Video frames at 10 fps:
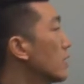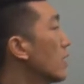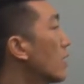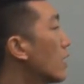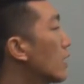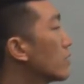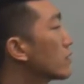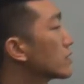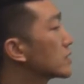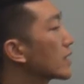
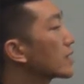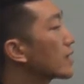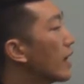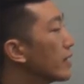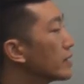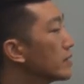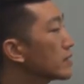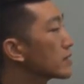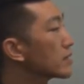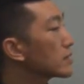the second
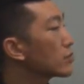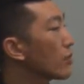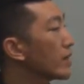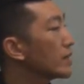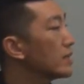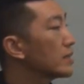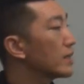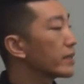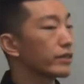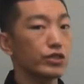highest grade in
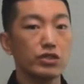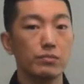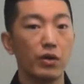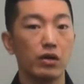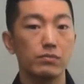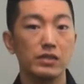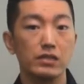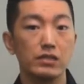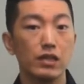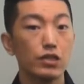the English
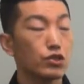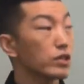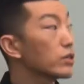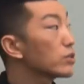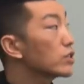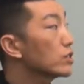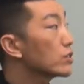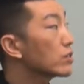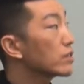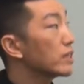department. So he
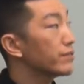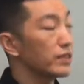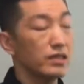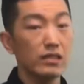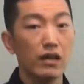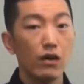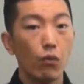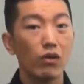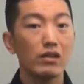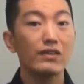was given
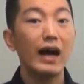one of the